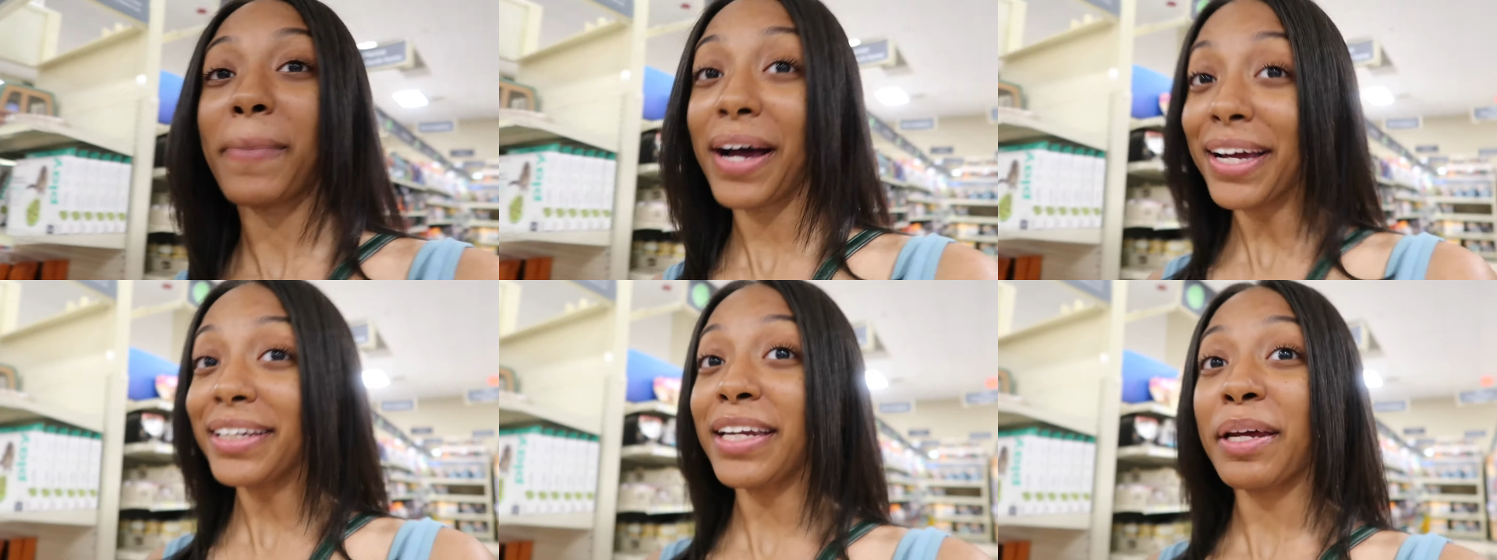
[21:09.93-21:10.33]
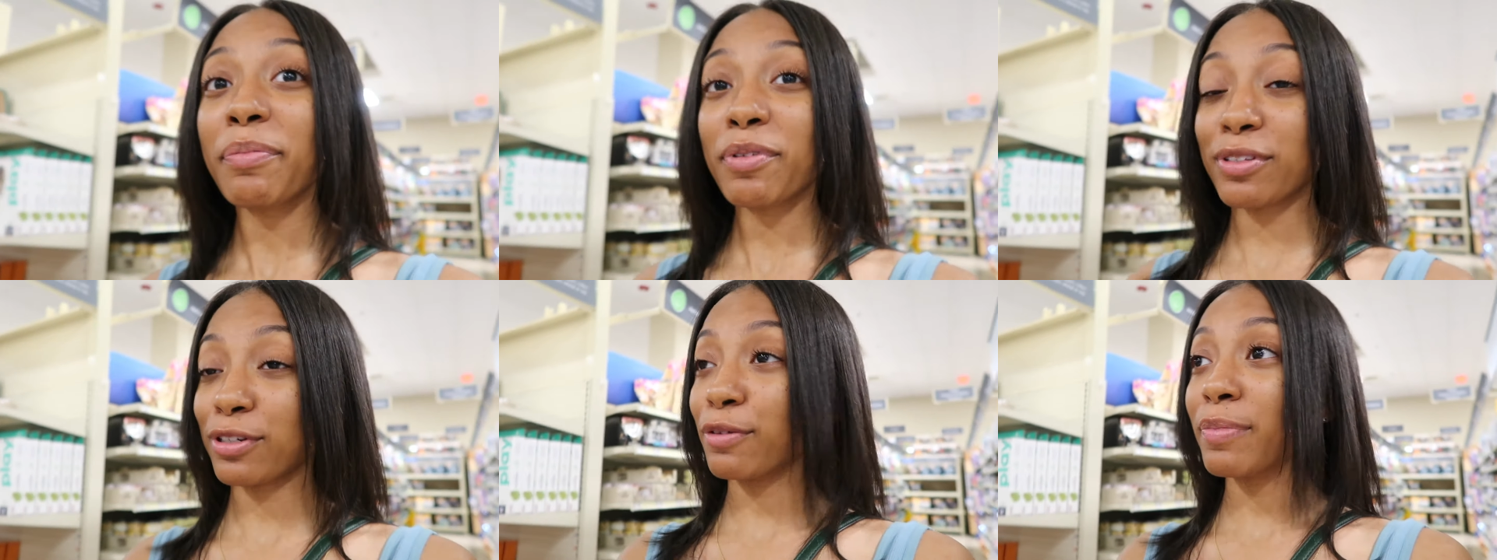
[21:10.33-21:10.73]
My
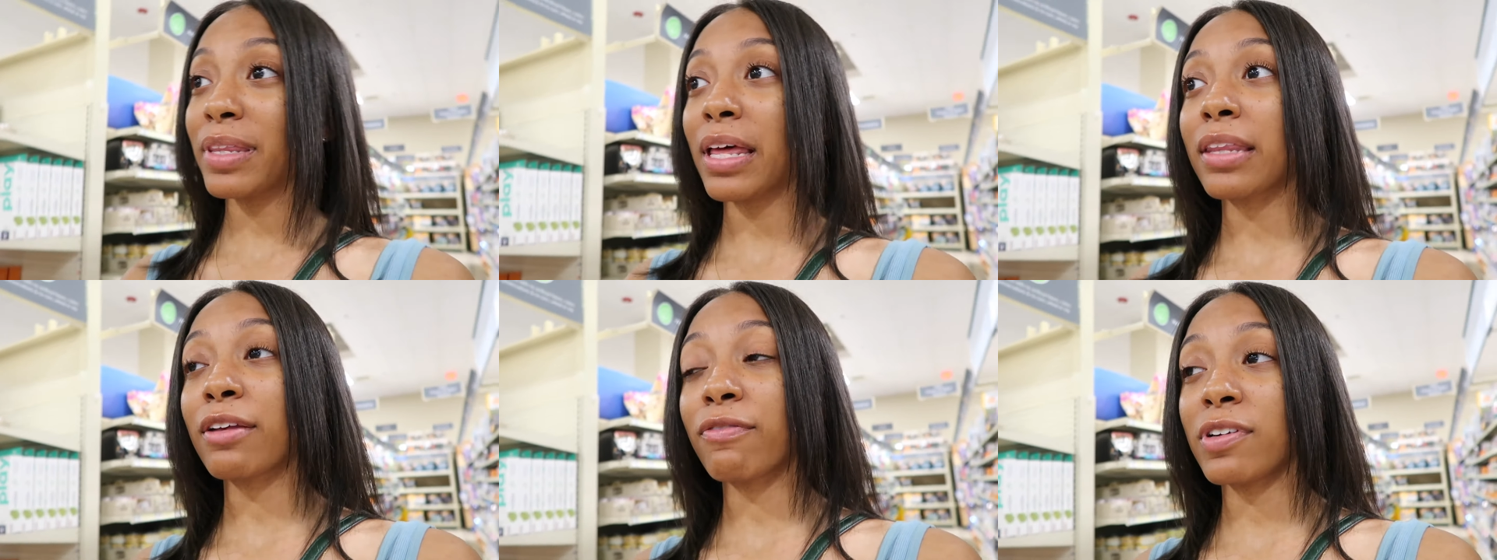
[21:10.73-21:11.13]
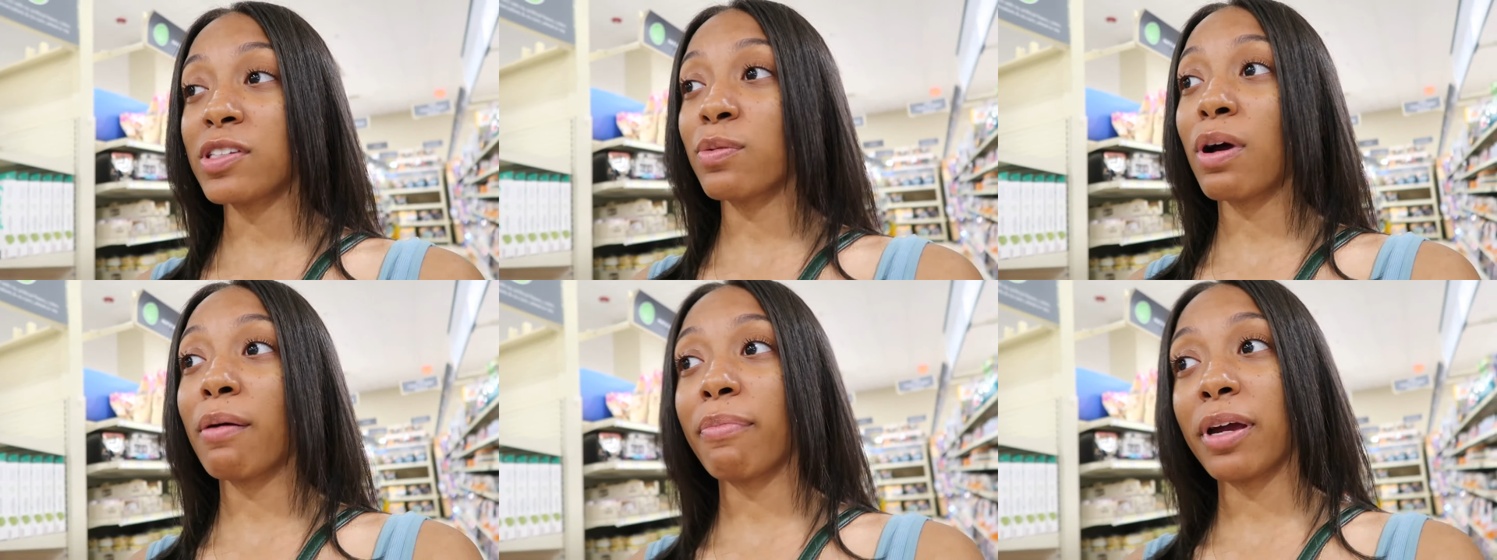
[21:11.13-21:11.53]
neighbor told me that the
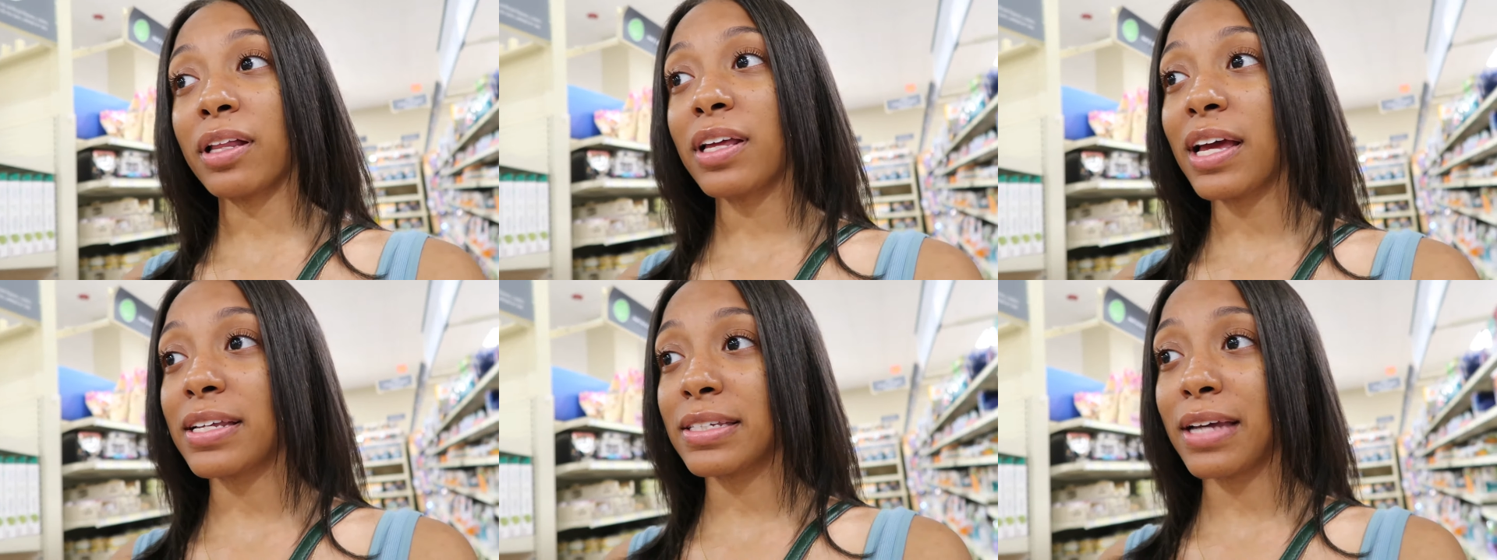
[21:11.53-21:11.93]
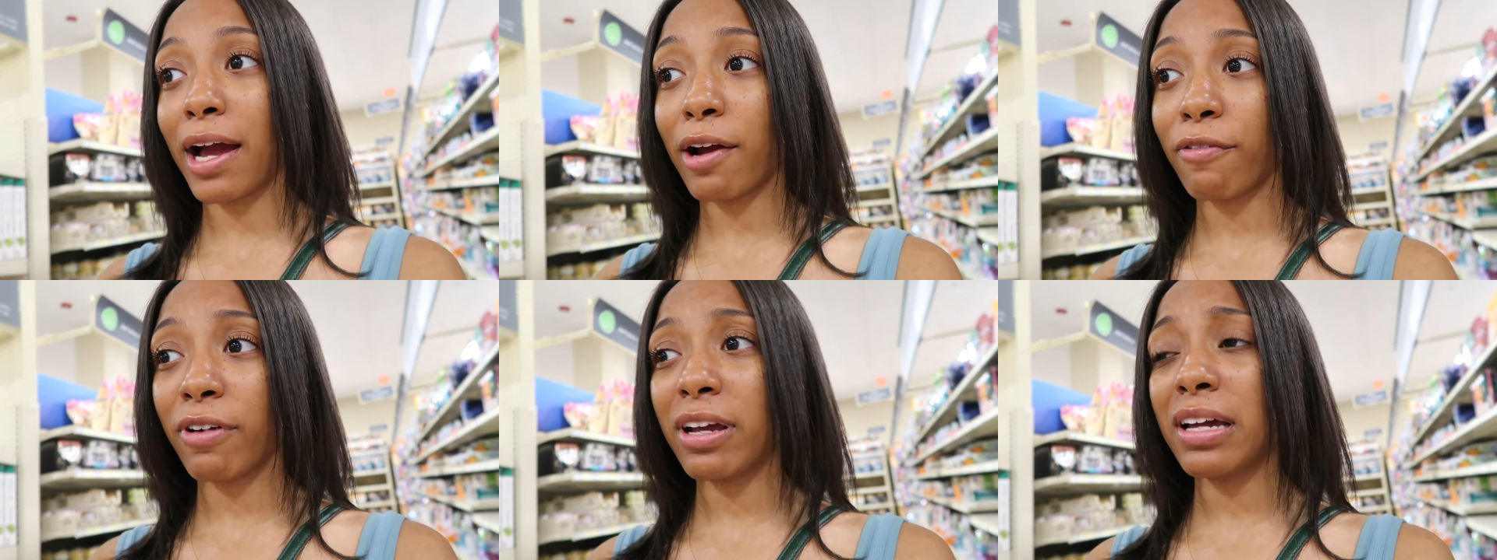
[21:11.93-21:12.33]
reason why Bailey has
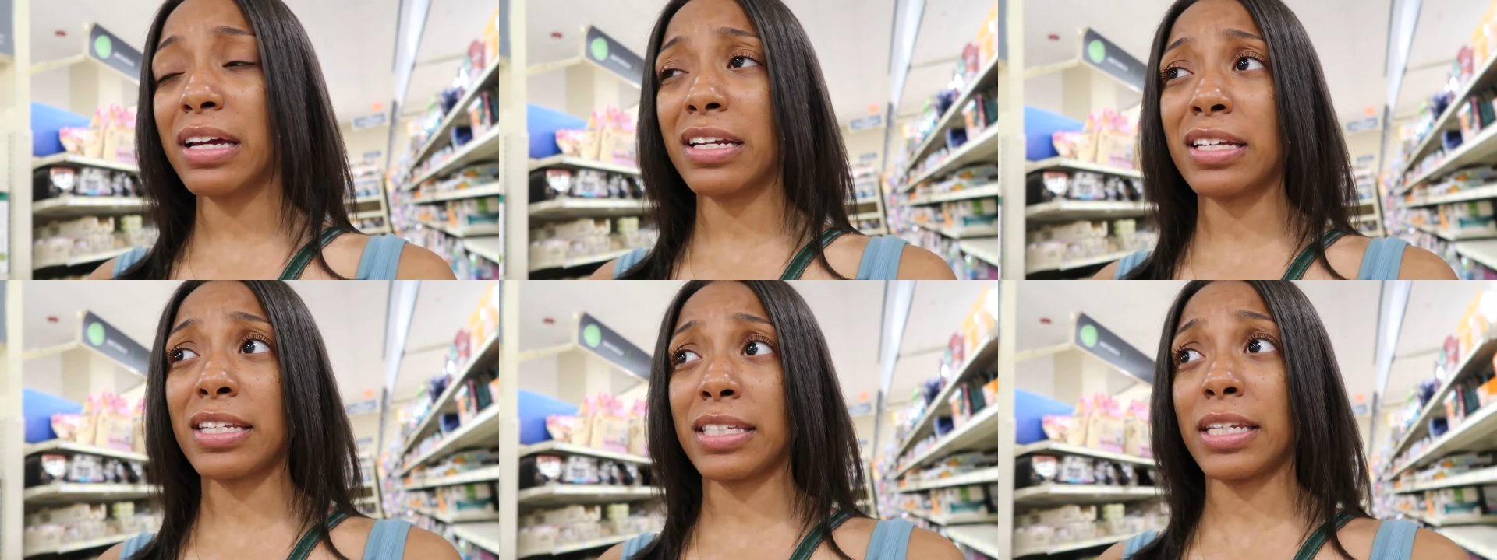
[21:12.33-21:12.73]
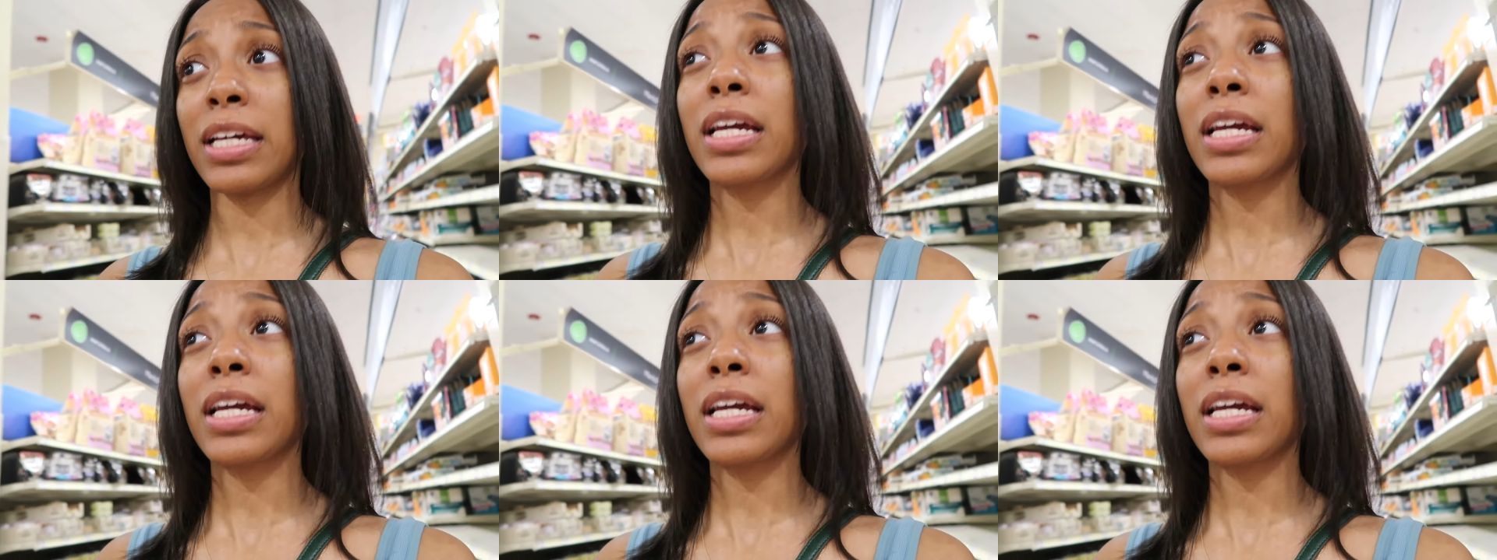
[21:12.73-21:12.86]
diarrhea and is